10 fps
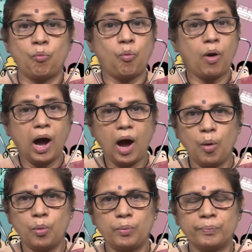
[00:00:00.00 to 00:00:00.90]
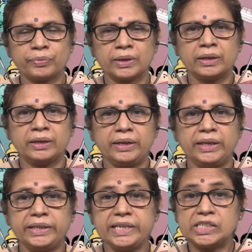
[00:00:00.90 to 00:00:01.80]
Wow!
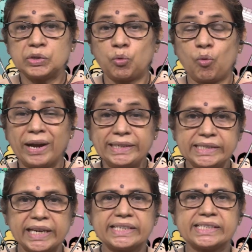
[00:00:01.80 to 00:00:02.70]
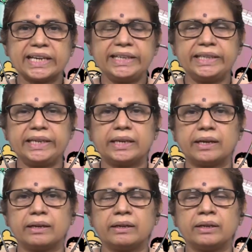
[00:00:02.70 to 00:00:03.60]
It is quite exciting
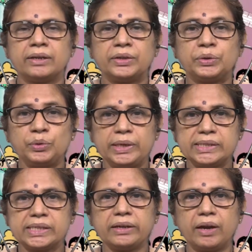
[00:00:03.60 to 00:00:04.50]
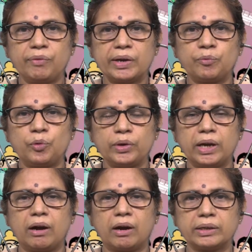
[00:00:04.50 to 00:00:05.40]
to listen our own
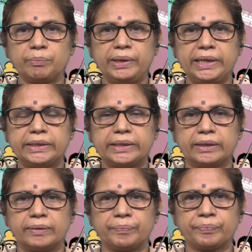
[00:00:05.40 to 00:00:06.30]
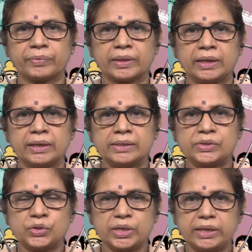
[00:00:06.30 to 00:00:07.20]
heartbeat.
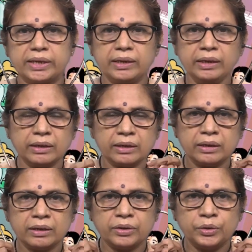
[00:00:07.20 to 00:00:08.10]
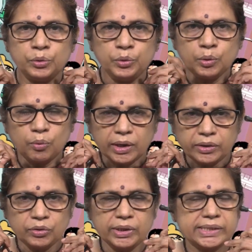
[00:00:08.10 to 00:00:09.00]
Children, do you
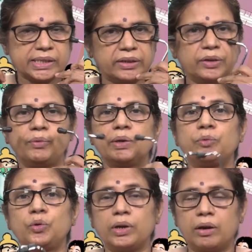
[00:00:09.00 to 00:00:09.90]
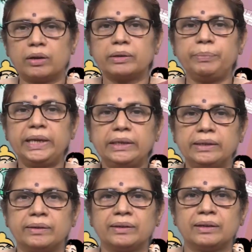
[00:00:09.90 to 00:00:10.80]
want to listen your own heartbeat?